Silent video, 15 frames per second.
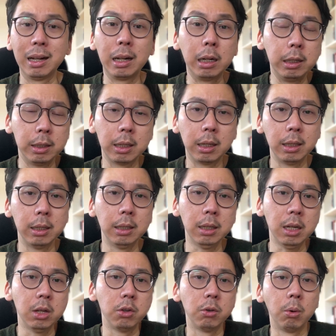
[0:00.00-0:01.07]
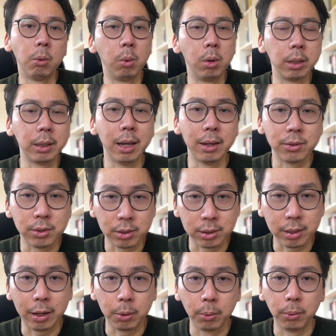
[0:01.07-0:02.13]
clinically in your work as a
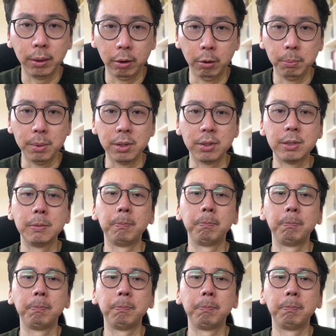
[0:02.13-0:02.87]
psychotherapist.